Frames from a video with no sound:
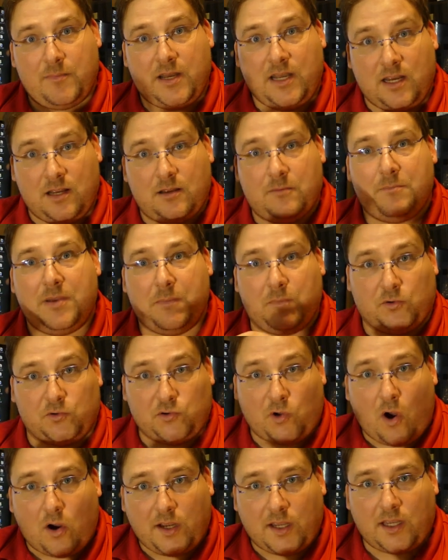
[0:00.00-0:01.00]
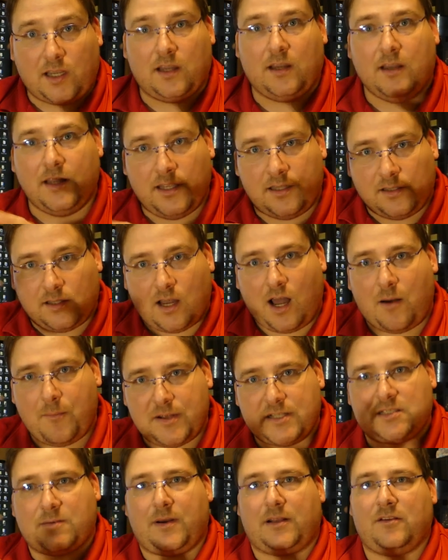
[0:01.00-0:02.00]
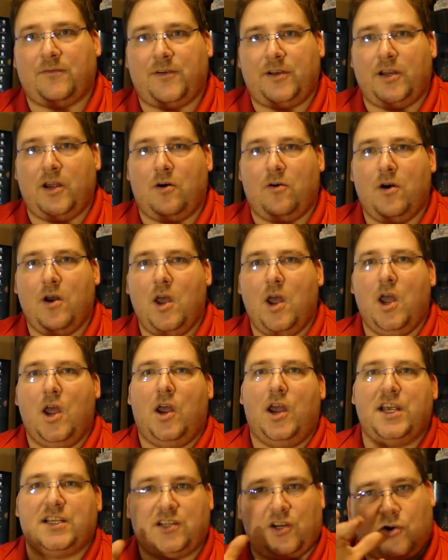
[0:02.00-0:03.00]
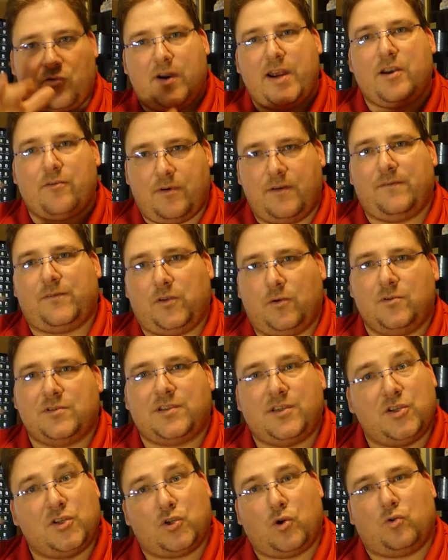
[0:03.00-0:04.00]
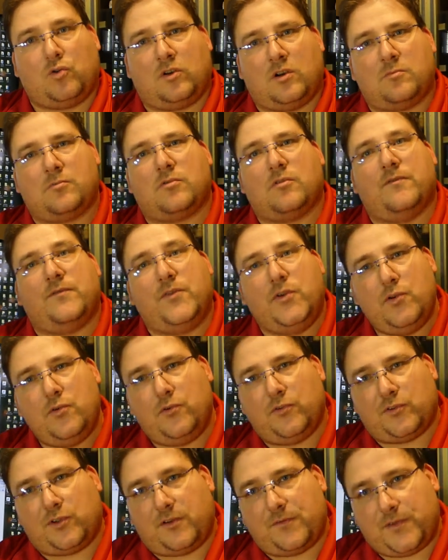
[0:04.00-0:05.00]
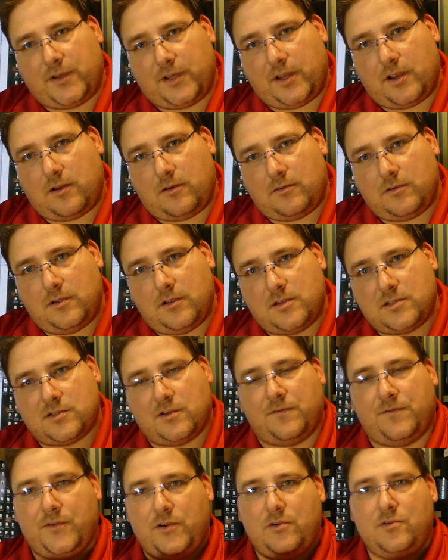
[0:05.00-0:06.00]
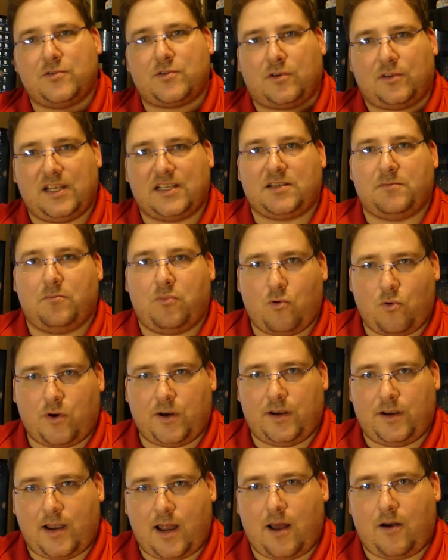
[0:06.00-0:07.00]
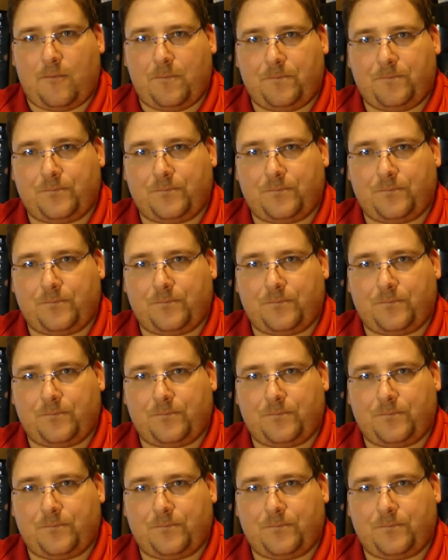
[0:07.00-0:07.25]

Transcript: meaning people talking in the comments about the video, is a greater influence than the total number of views on a video. So views are less important now.